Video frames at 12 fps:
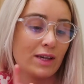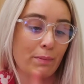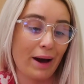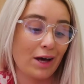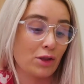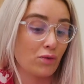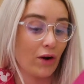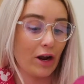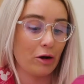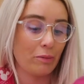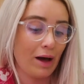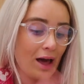for your
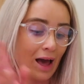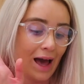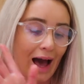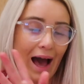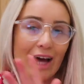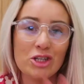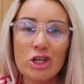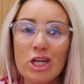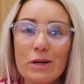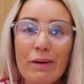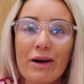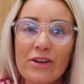bathroom. I don't
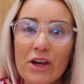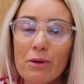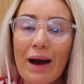know about you,